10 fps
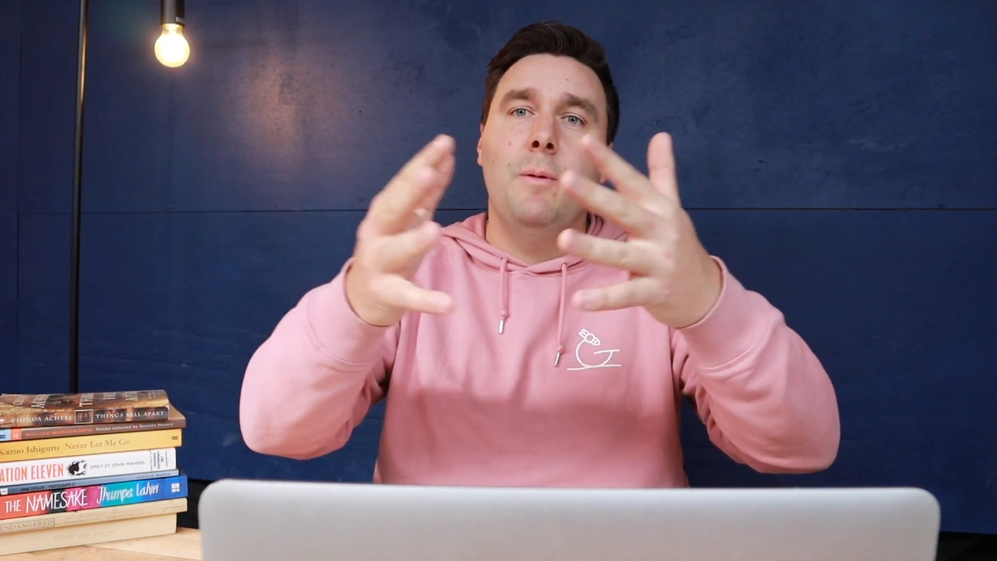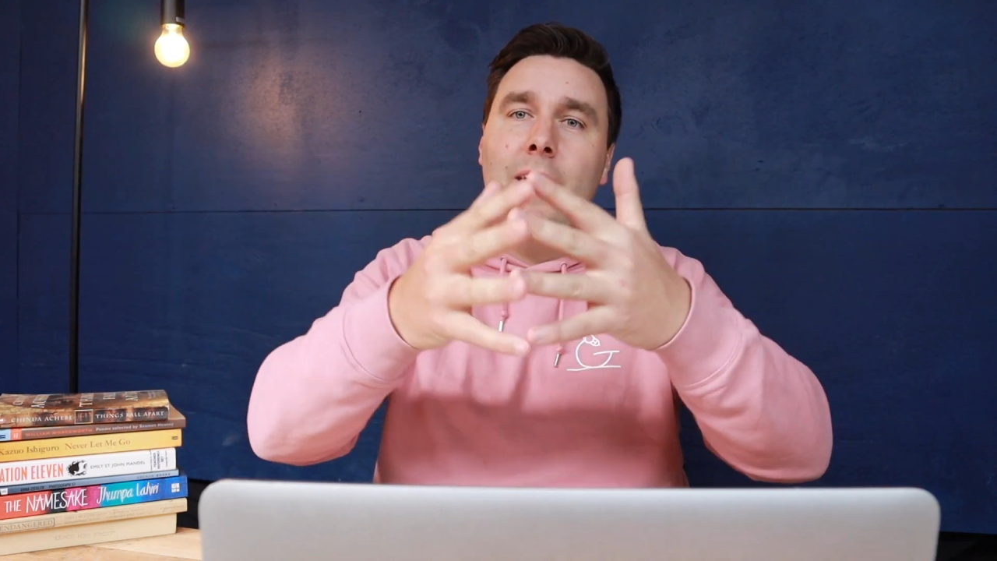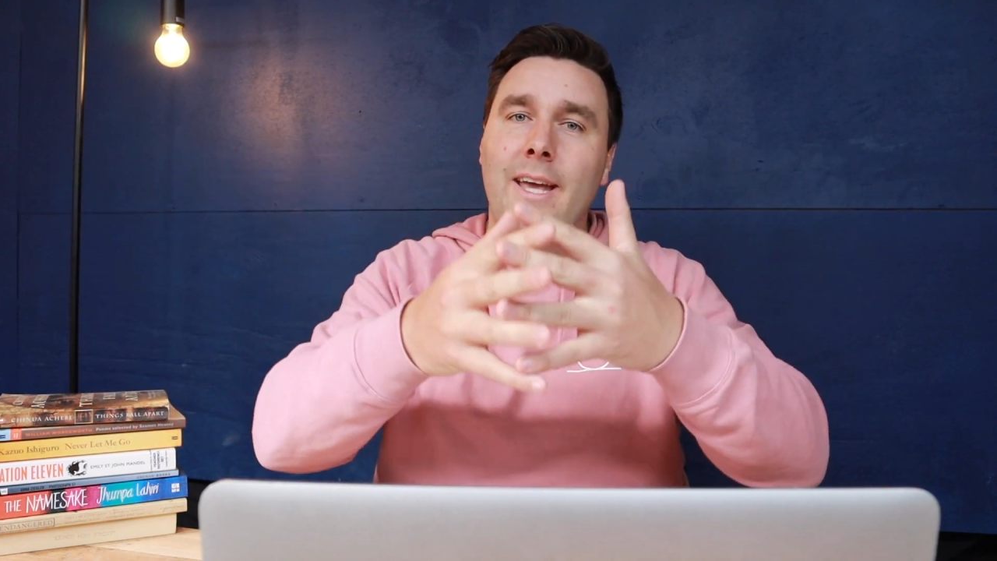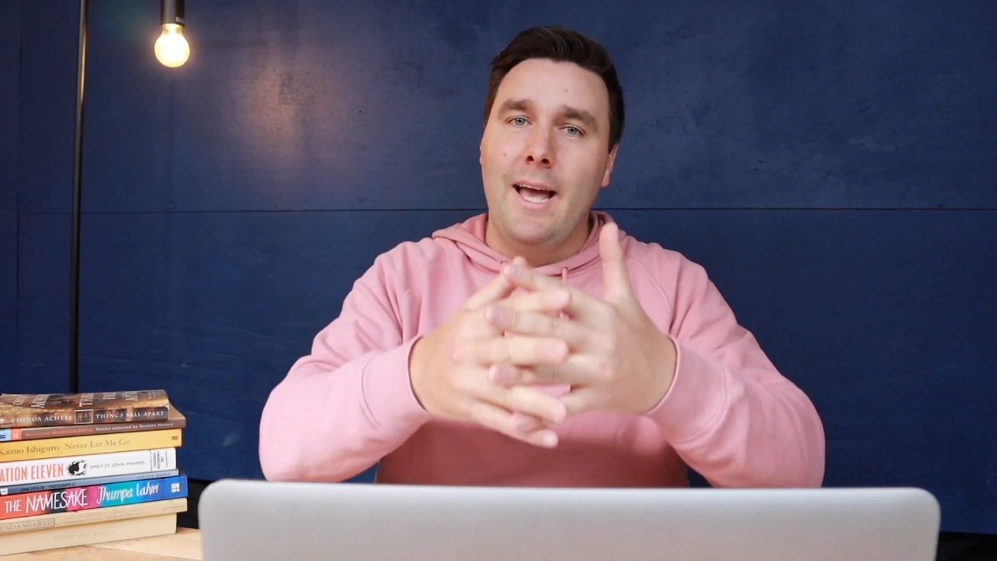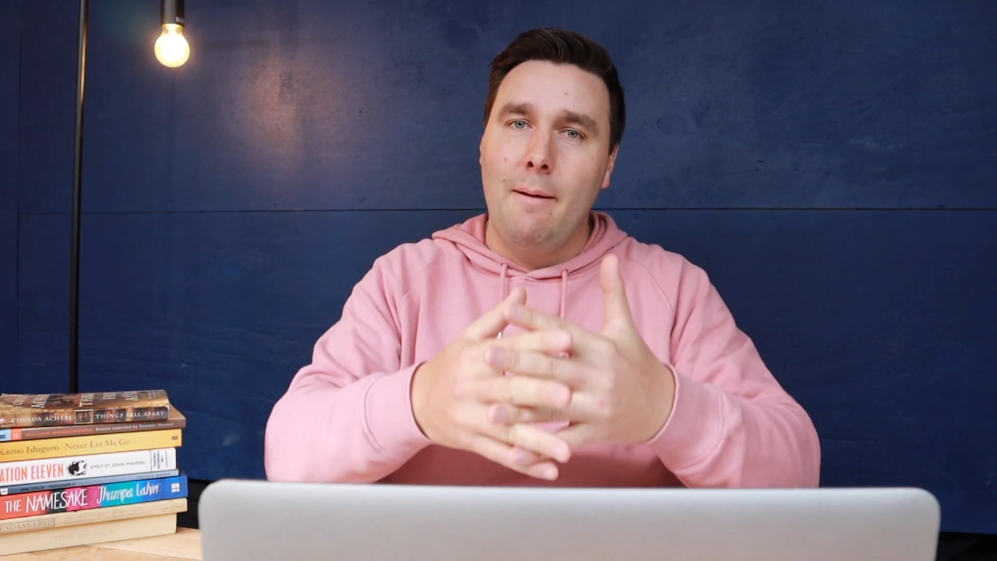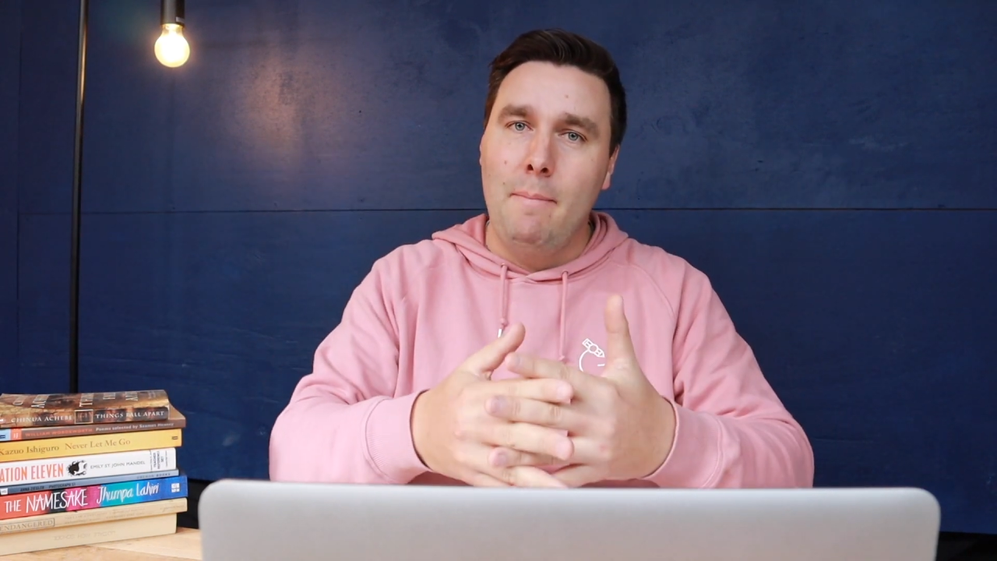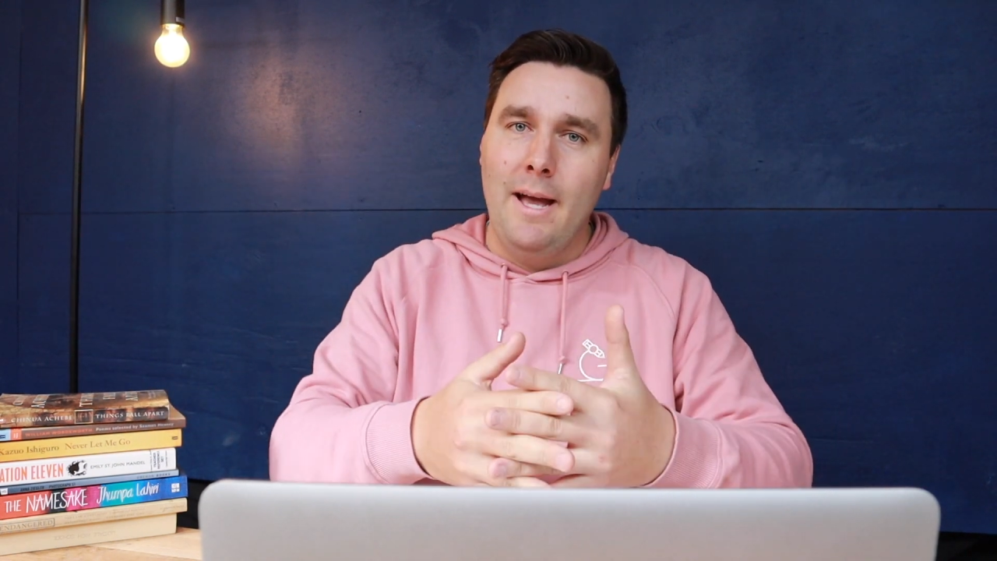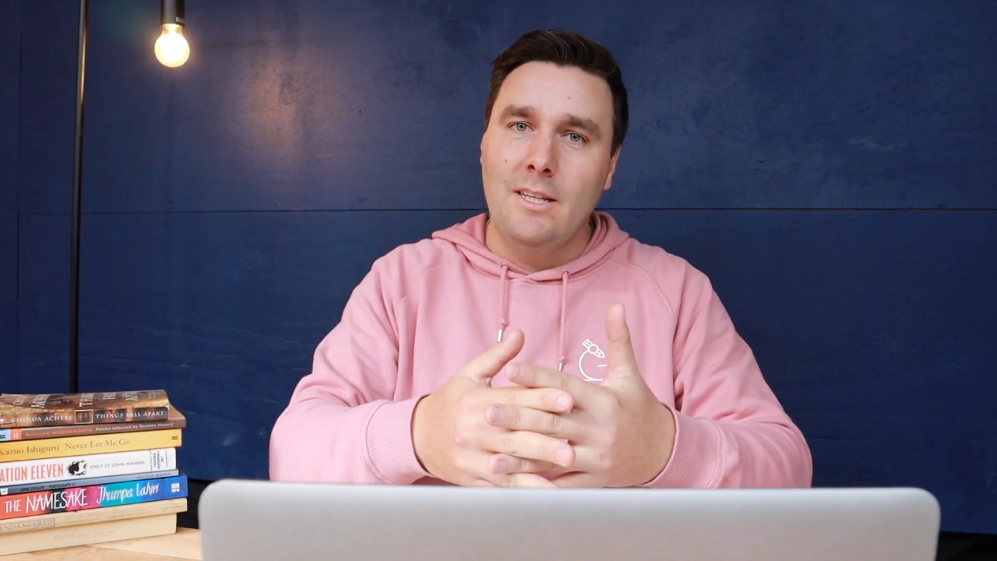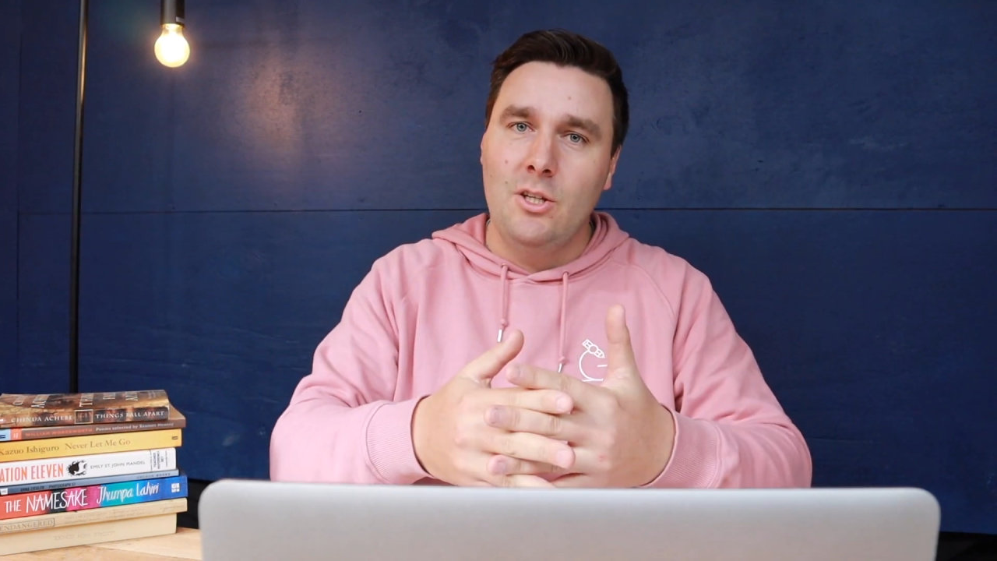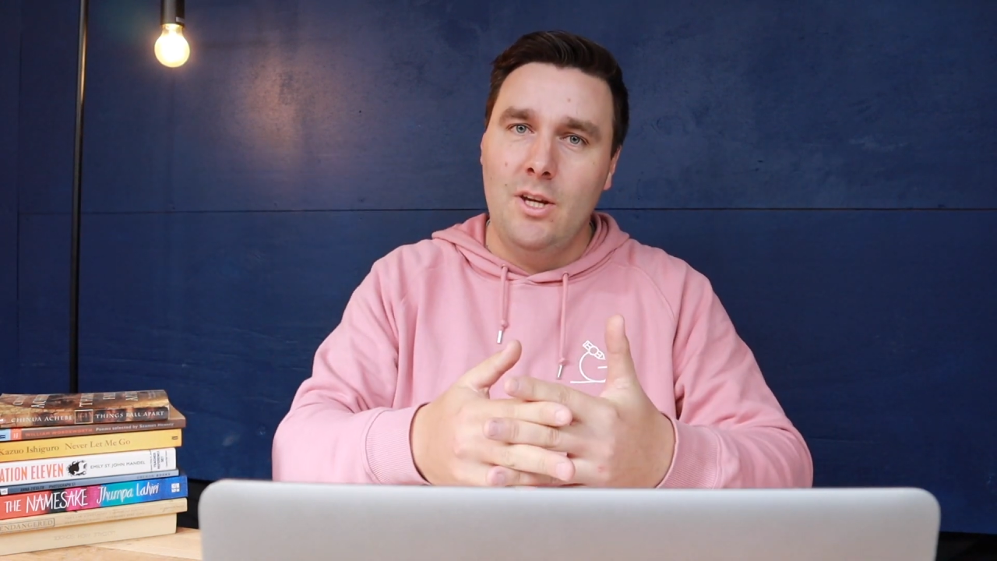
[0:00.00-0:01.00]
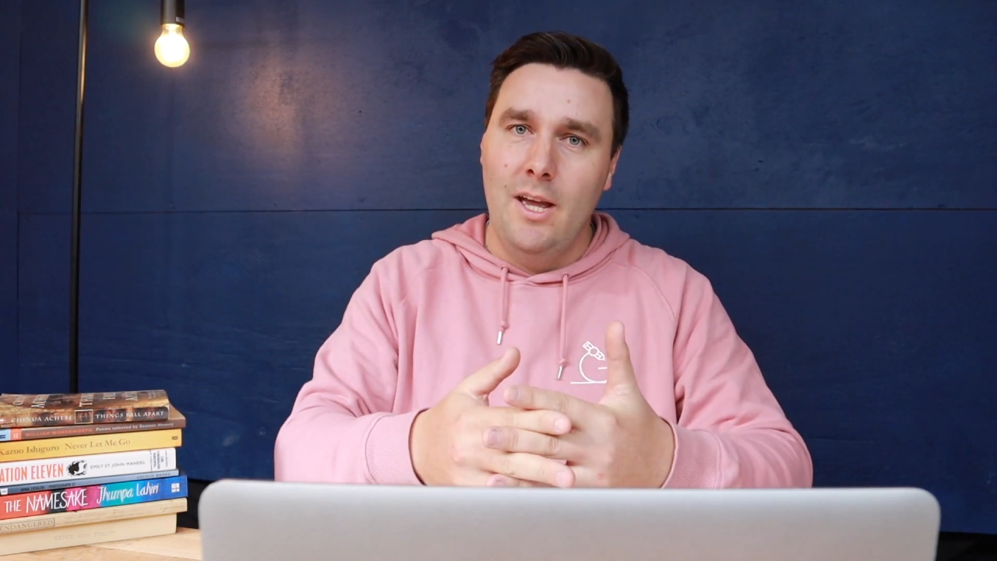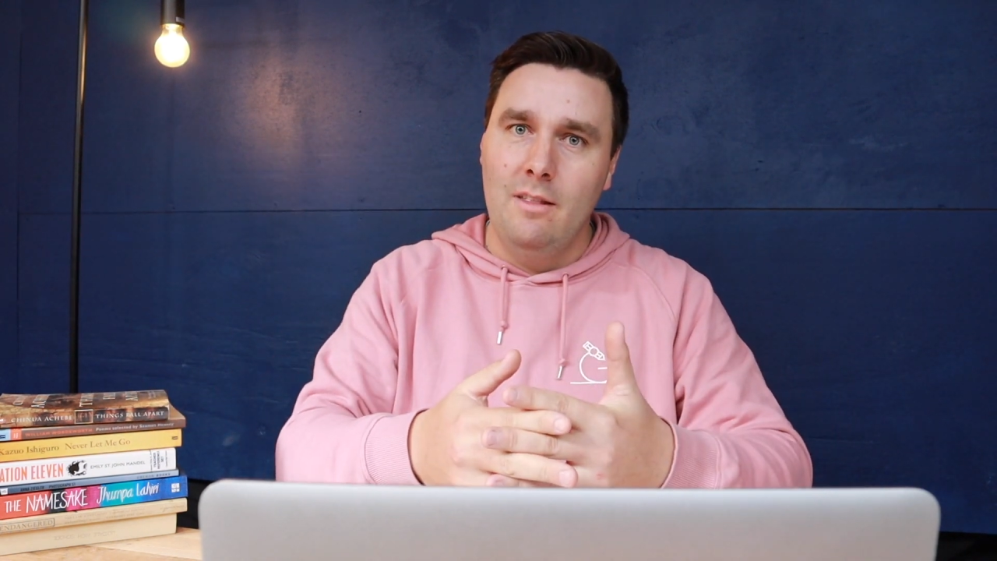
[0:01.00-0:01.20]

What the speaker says: but they come back to share